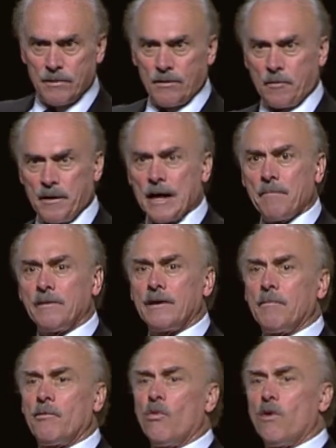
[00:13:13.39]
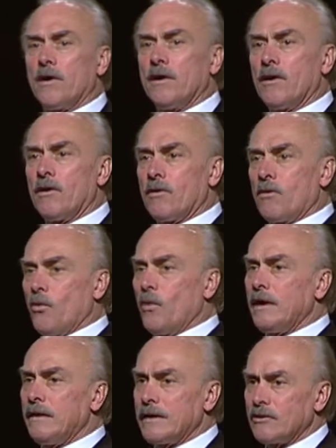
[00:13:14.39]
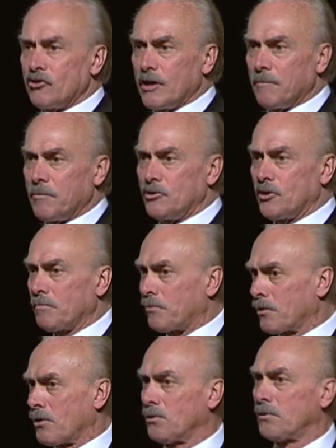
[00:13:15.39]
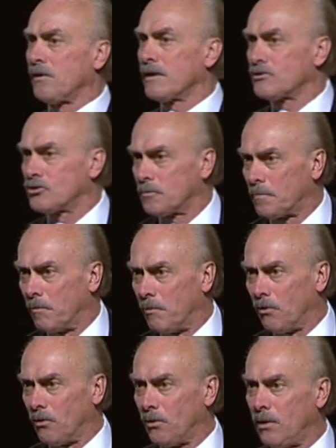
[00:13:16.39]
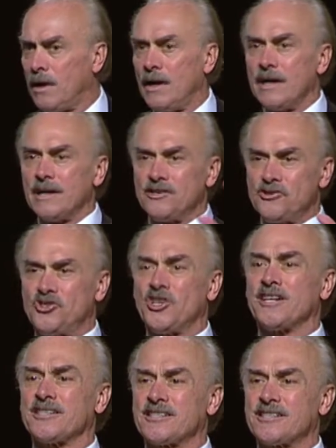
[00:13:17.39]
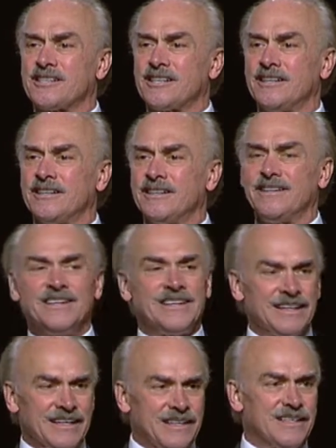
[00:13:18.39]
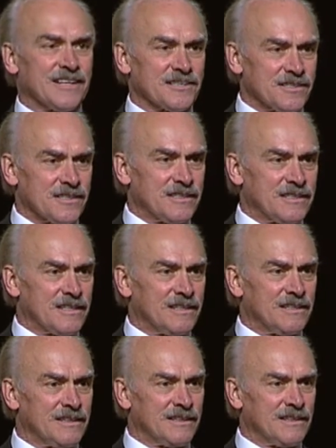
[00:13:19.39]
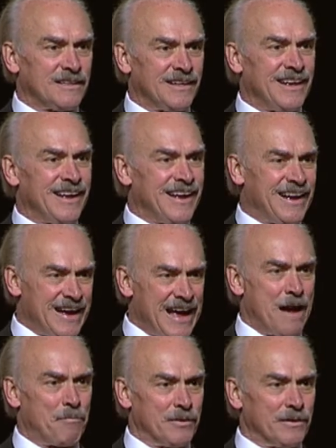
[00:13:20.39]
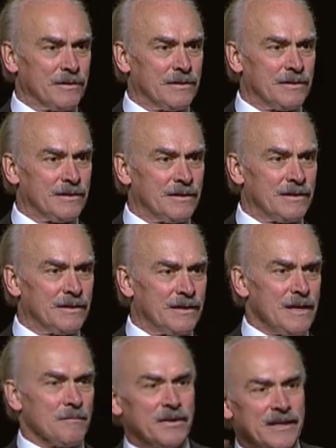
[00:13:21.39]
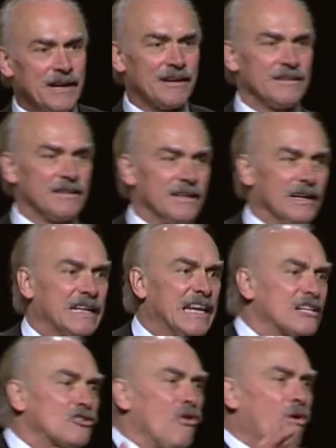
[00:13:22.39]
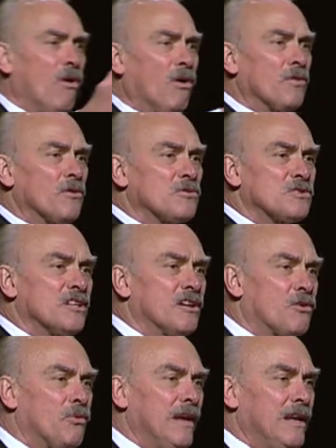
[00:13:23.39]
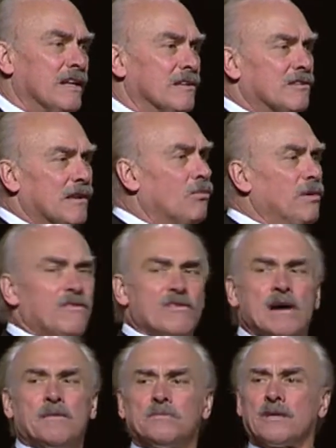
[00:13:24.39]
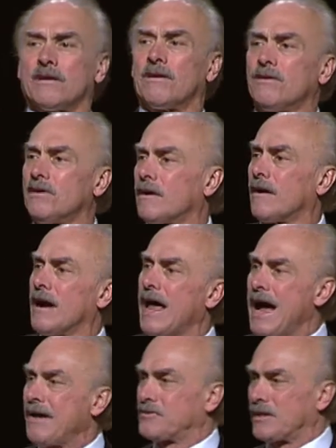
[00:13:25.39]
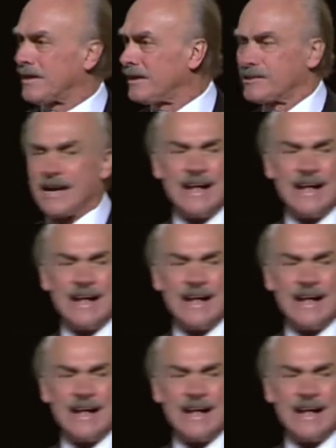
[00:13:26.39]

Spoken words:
or becoming number 1, or winning that championship, or going to that Super Bowl, just doesn't happen. But yet, it takes all those ingredients that we've come to learn in our lives. It takes